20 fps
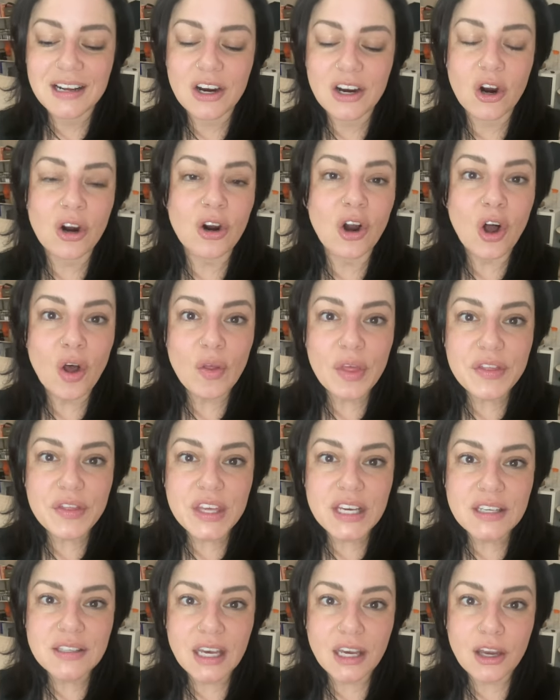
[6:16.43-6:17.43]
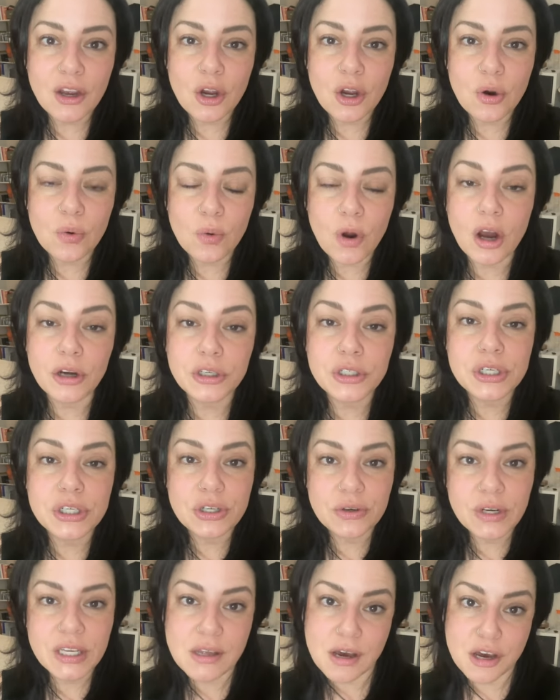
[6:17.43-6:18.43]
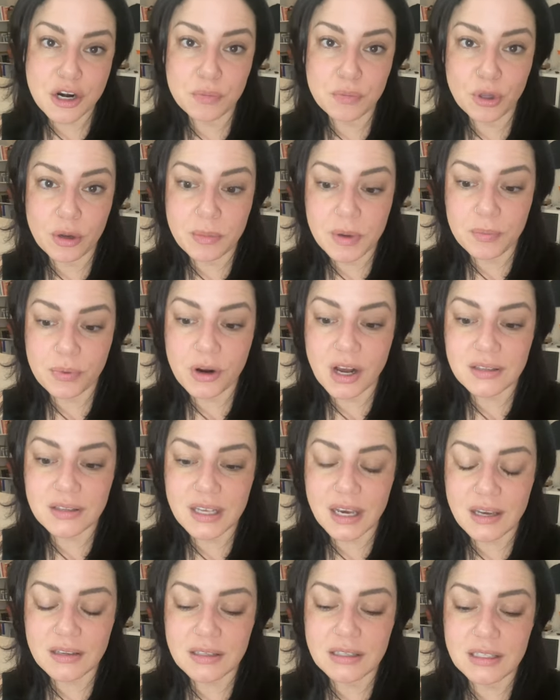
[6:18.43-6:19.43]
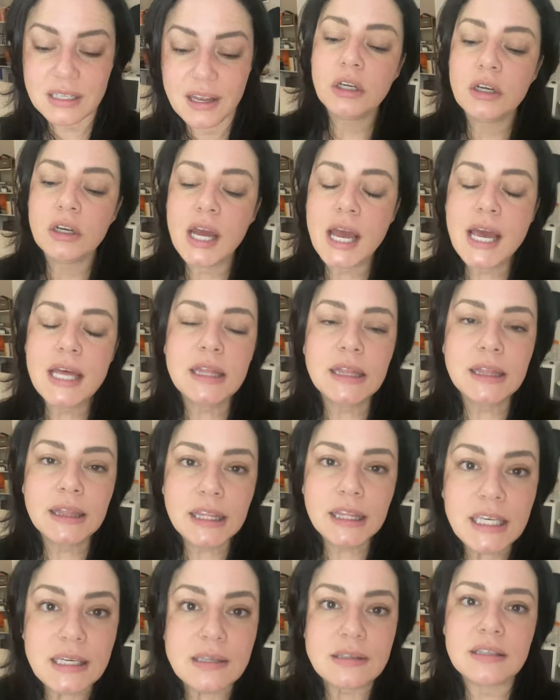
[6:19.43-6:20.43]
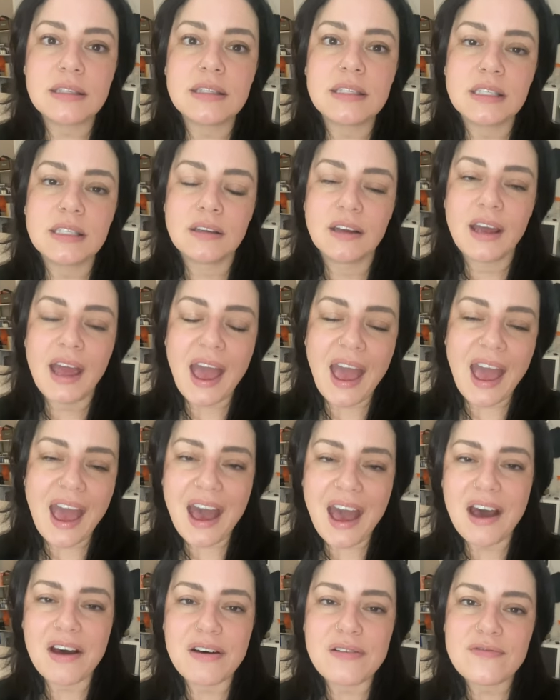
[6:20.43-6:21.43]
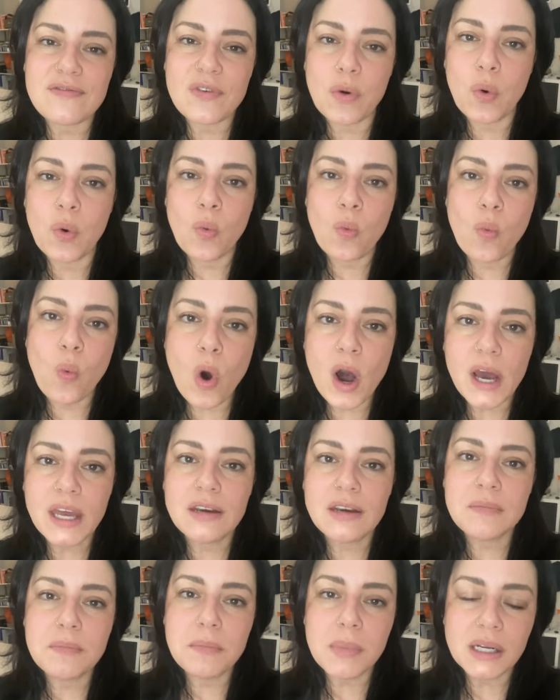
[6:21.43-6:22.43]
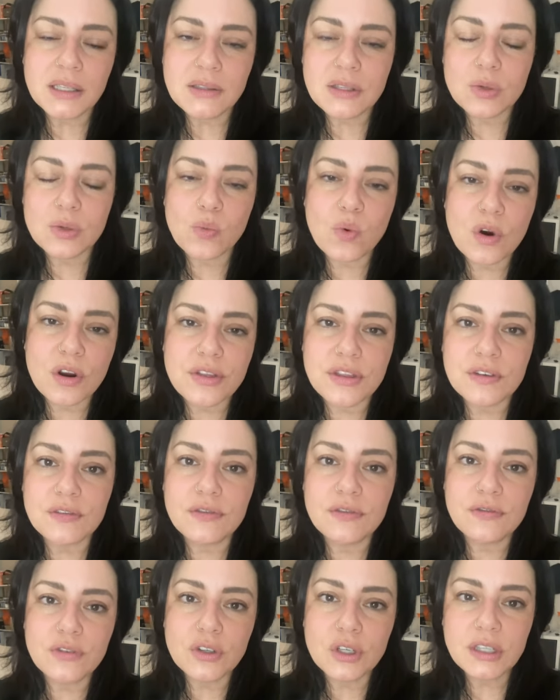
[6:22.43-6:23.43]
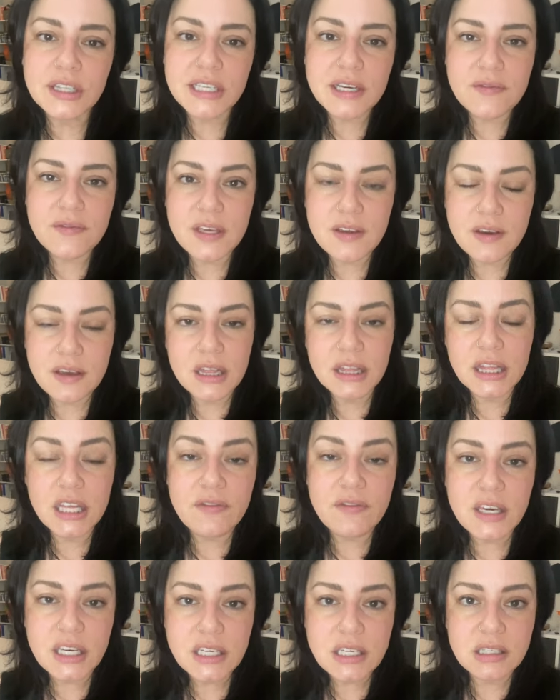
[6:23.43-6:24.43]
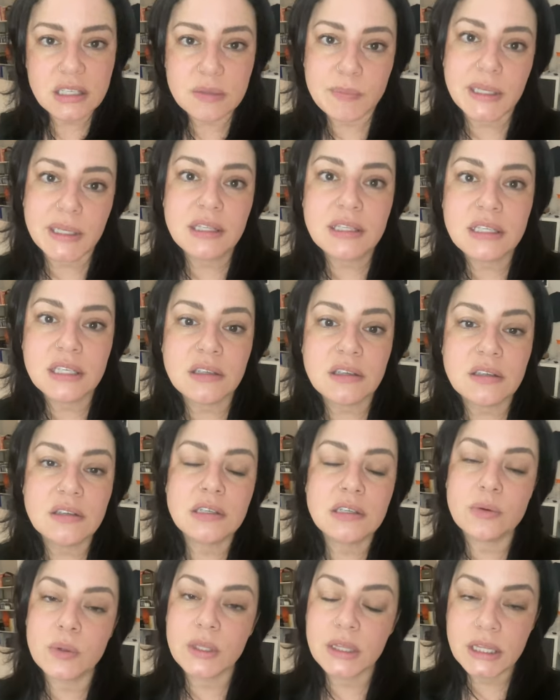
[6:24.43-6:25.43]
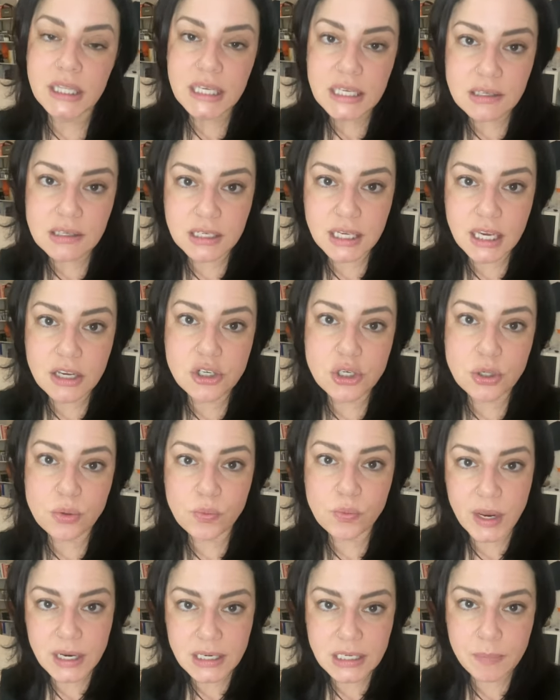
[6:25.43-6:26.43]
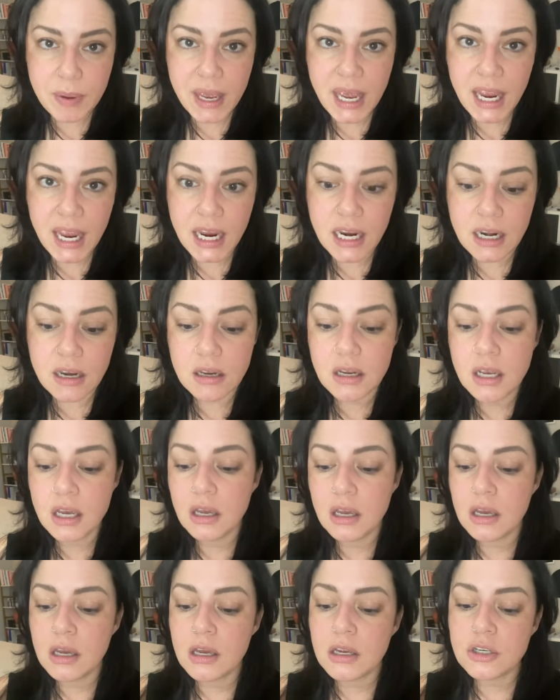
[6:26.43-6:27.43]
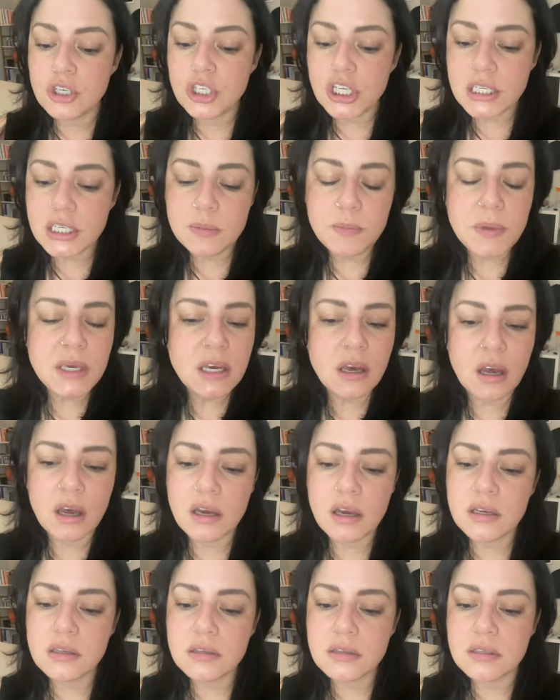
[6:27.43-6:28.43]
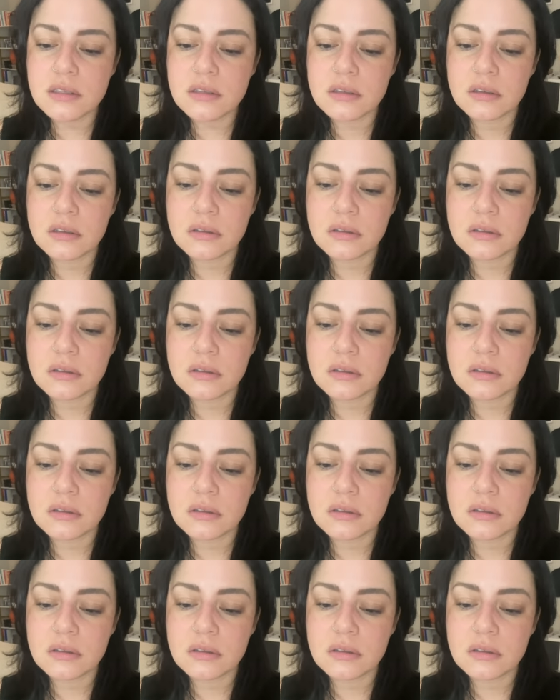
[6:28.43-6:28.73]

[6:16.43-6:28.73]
or all the things that can go wrong during the unemployment process. At least have one month's worth of full living expenses to at least get your rent paid just because